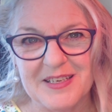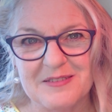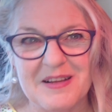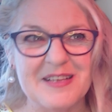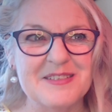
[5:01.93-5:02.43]

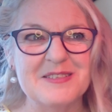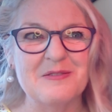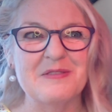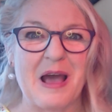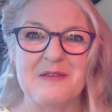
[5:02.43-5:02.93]
you. And
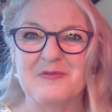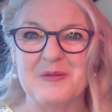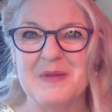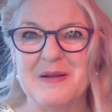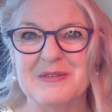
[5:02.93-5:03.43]
so that for
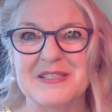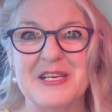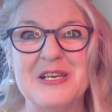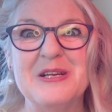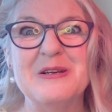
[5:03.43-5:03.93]
me was a
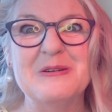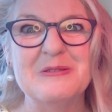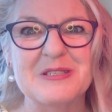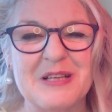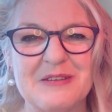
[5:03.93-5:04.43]

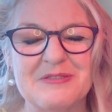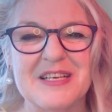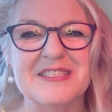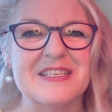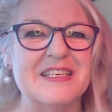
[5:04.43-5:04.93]
huge life
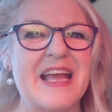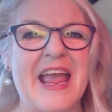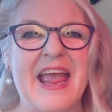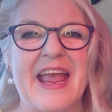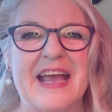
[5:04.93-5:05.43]
lesson.
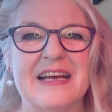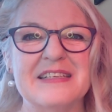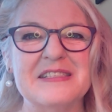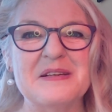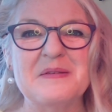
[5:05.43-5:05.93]

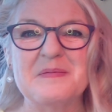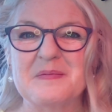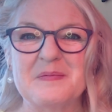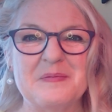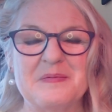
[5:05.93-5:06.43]
And
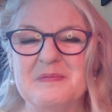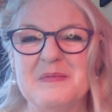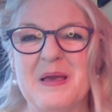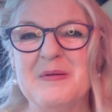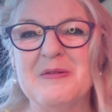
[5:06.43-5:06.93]

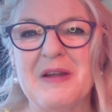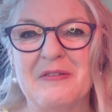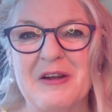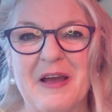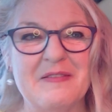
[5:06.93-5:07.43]
Maybe you
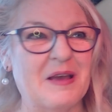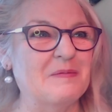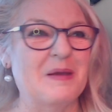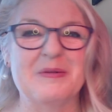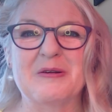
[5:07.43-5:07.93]
never had that.
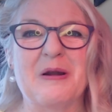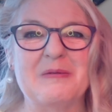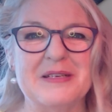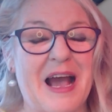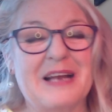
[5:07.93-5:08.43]
Maybe you're
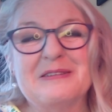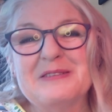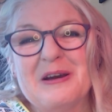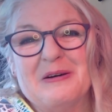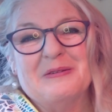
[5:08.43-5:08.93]
always, I don't
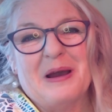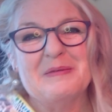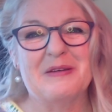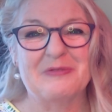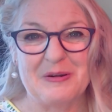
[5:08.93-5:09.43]
know. I
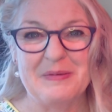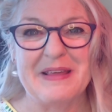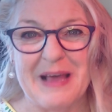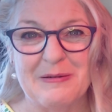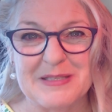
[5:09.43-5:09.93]
mean, for me,
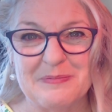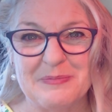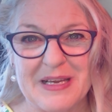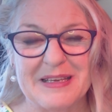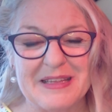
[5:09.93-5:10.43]
that was a
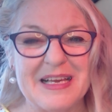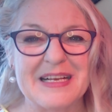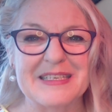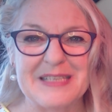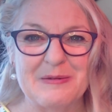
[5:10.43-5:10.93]
big thing
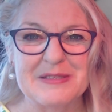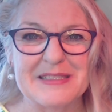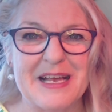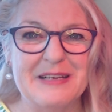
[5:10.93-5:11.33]
because I was